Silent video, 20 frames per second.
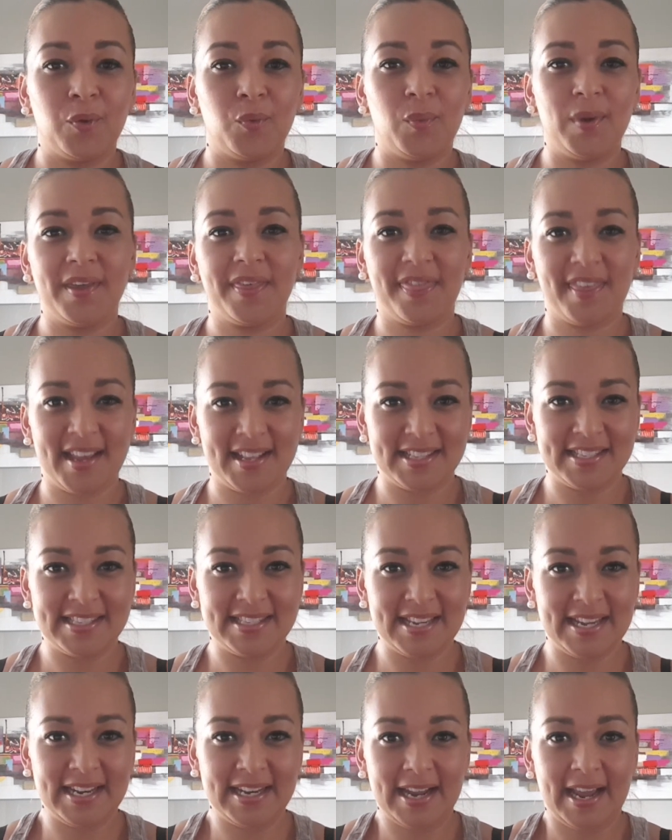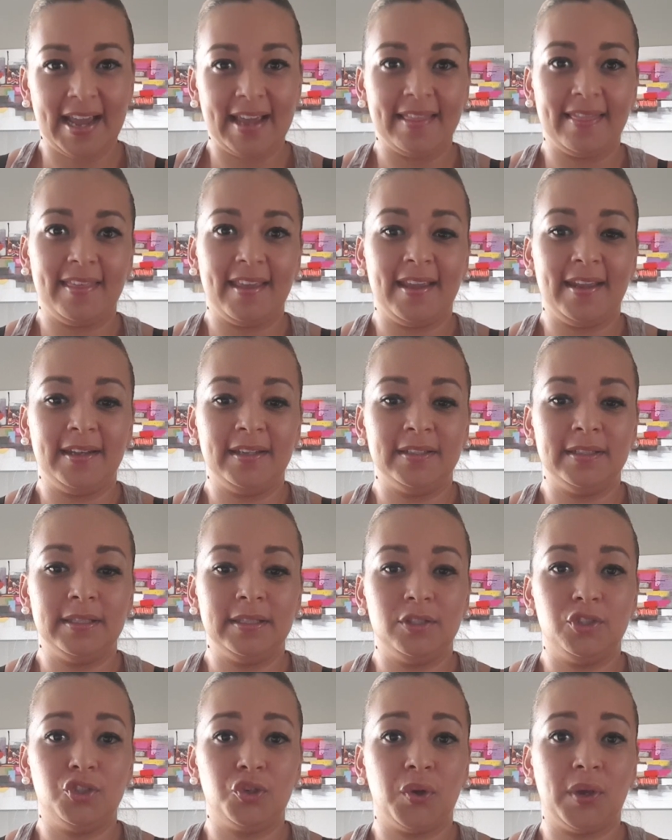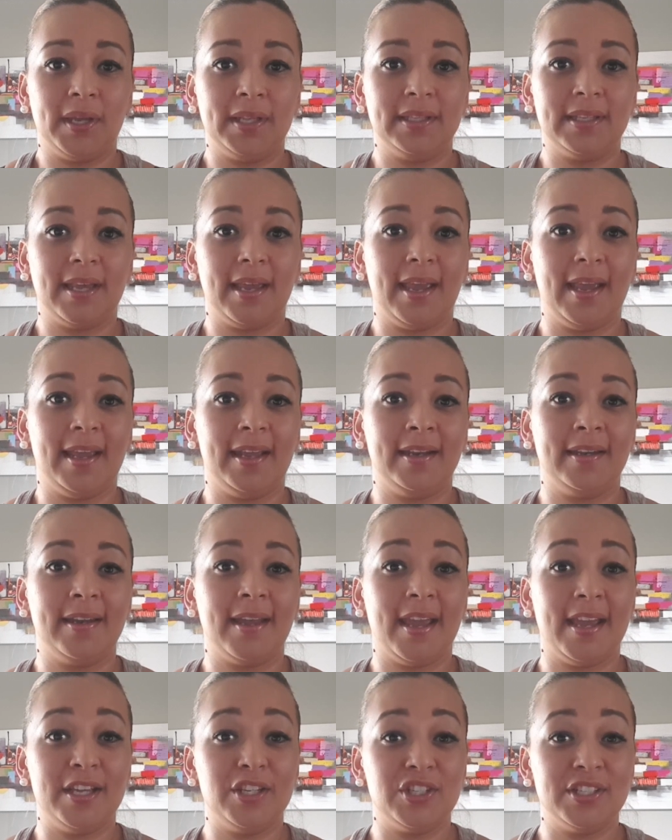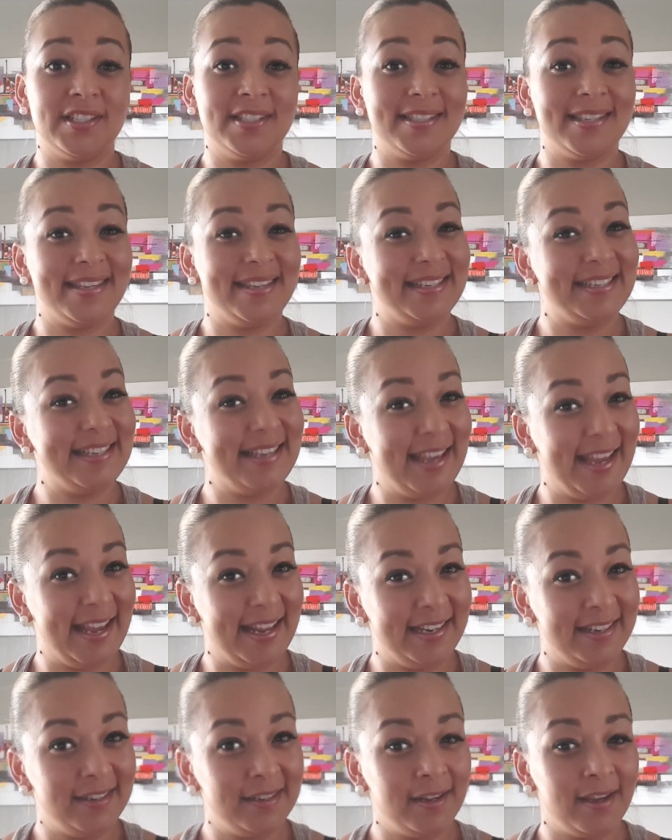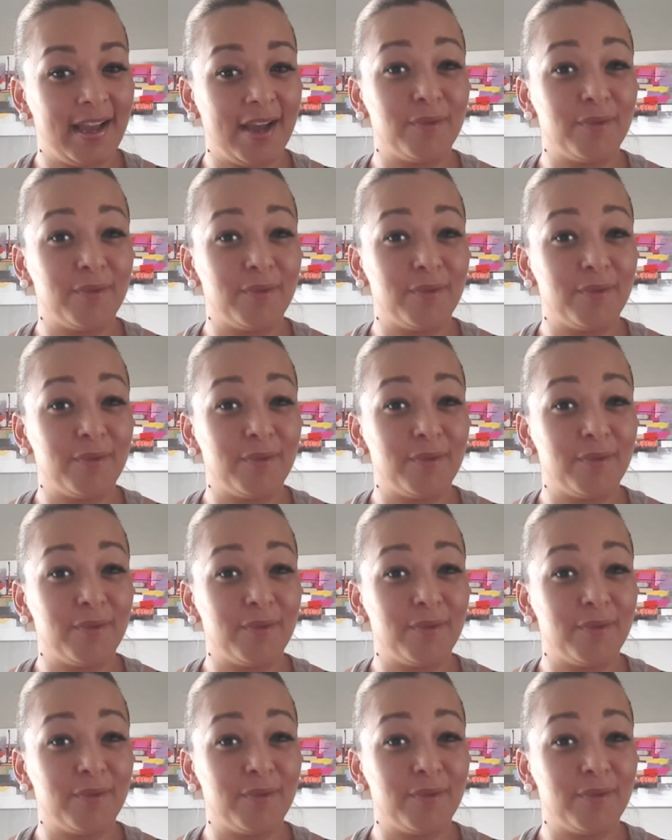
With that said, I then joined an agency again.